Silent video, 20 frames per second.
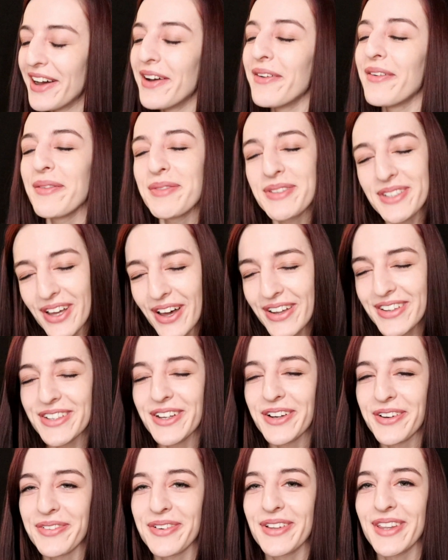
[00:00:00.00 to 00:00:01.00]
I'm starting
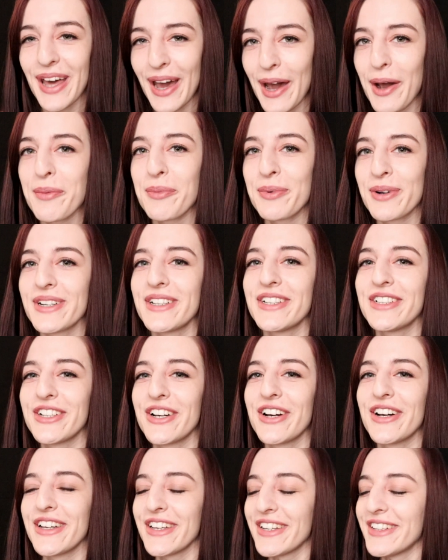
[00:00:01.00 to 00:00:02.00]
off with a how British
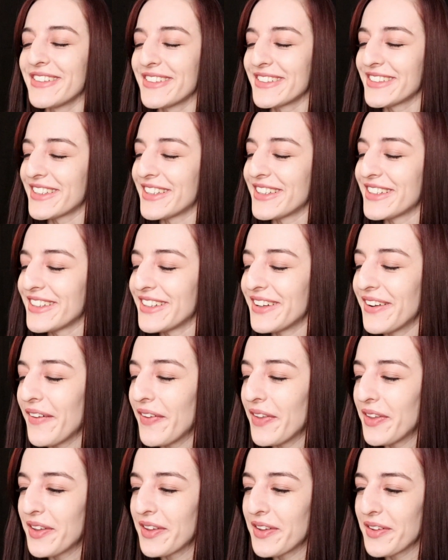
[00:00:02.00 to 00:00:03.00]
are you, so
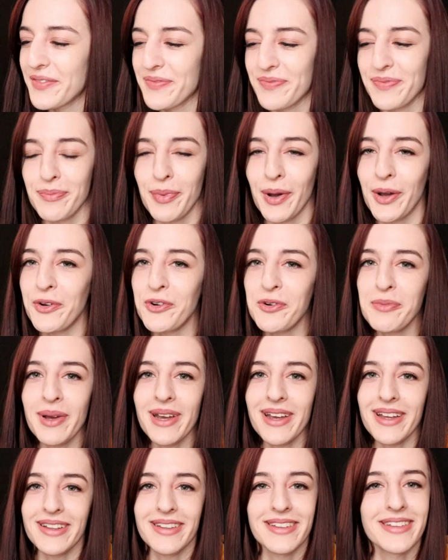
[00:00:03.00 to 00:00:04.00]
by all
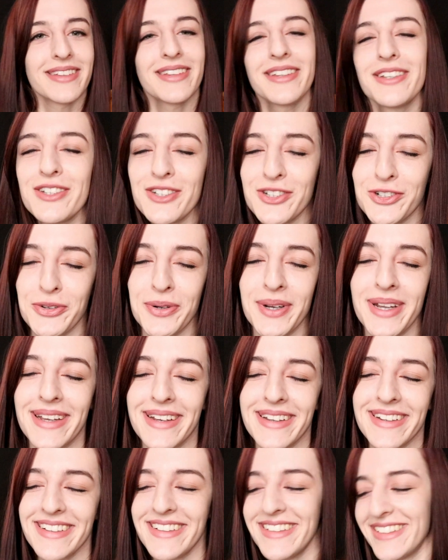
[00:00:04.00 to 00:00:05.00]
means, join
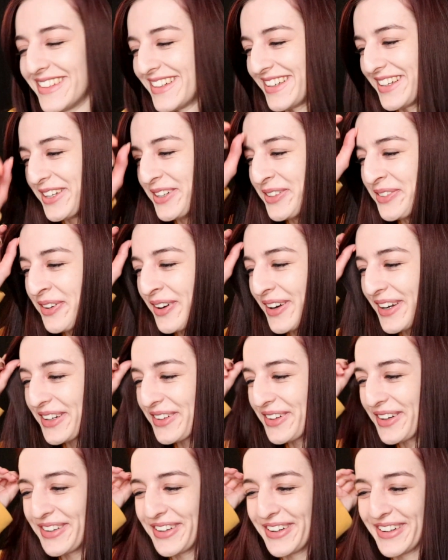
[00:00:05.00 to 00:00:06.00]
in and write
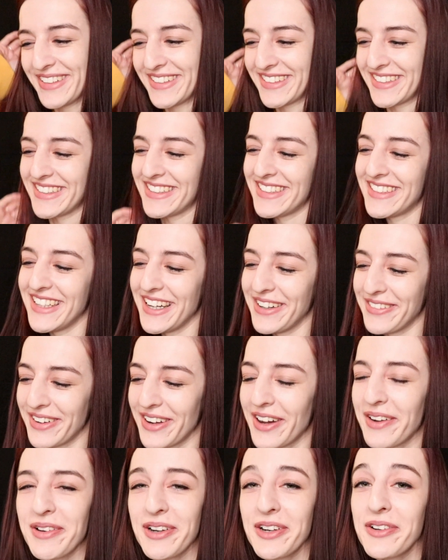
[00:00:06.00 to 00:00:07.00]
your own answers down.
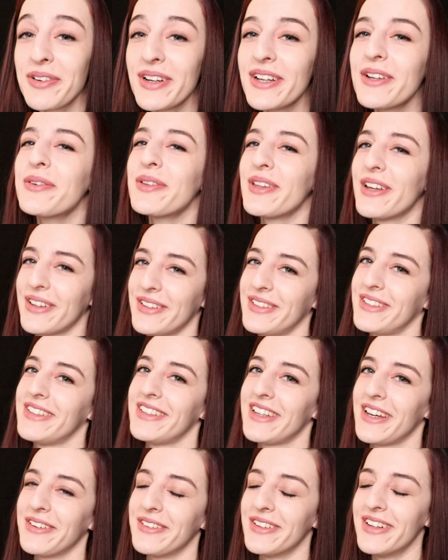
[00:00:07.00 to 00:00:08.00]
I'm going to read all the answers
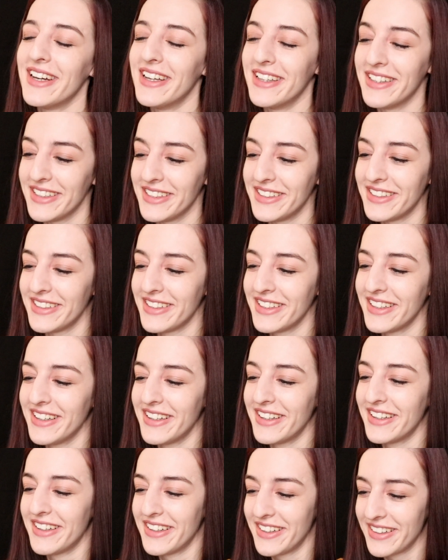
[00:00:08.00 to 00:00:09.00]
out and
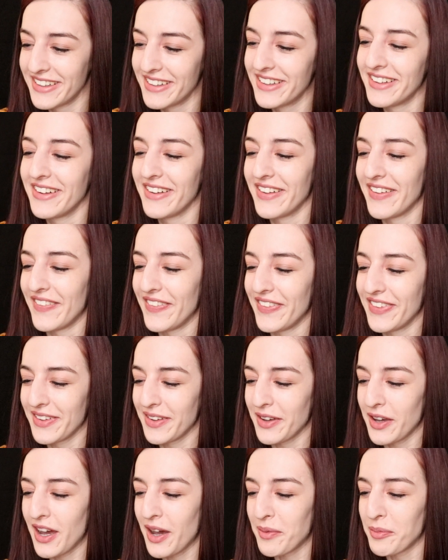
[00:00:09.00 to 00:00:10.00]

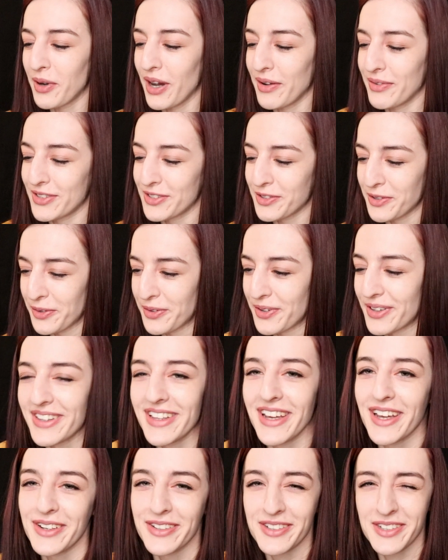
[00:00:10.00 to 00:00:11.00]
we'll have a score at
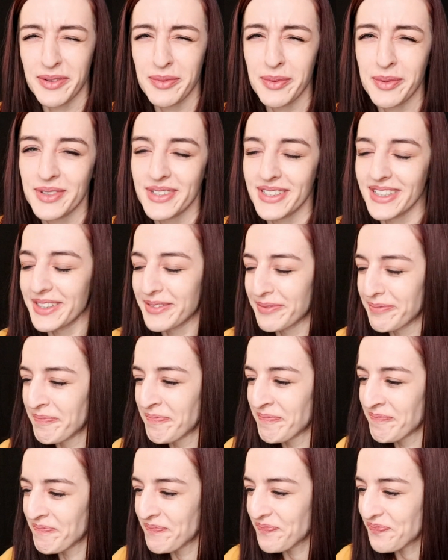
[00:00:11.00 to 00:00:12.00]
the end, so we'll see.
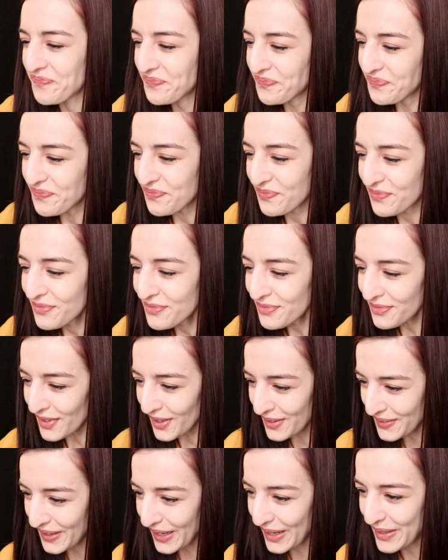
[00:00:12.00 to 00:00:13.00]

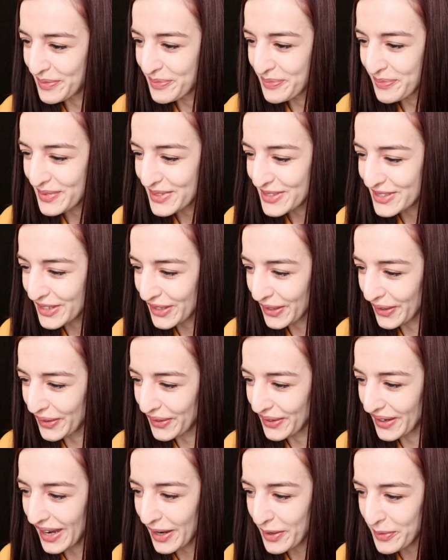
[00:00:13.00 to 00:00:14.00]
Okay,
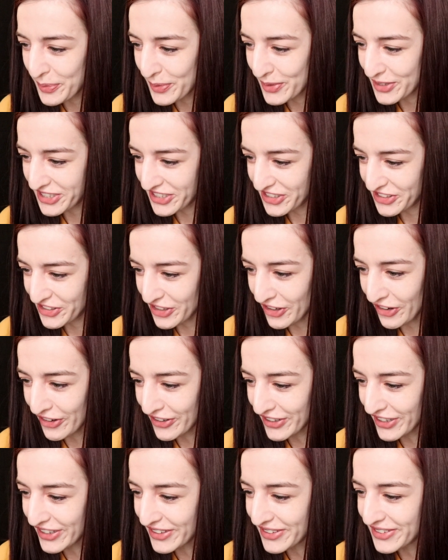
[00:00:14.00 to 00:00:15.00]
so how British are
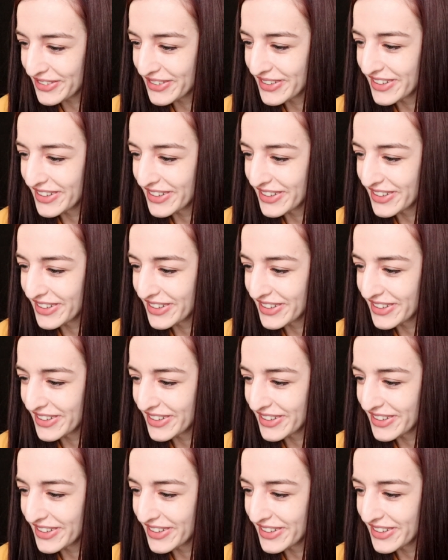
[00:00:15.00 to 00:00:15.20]
you?